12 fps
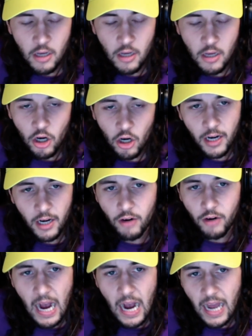or
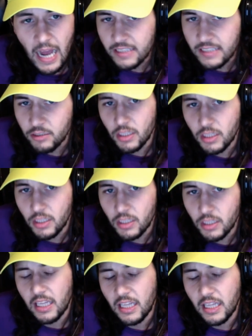whatever and that's the reason I
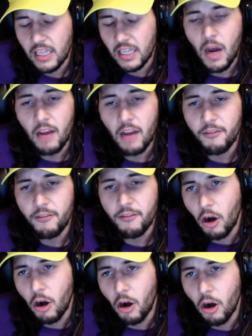think he might
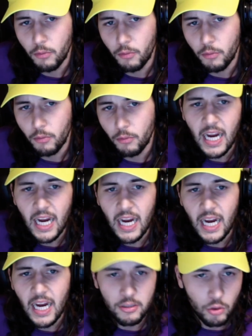fall a little bit. But I get
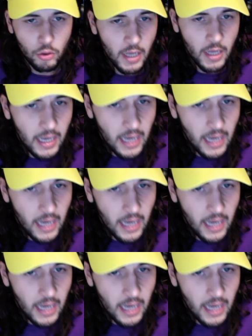him at two.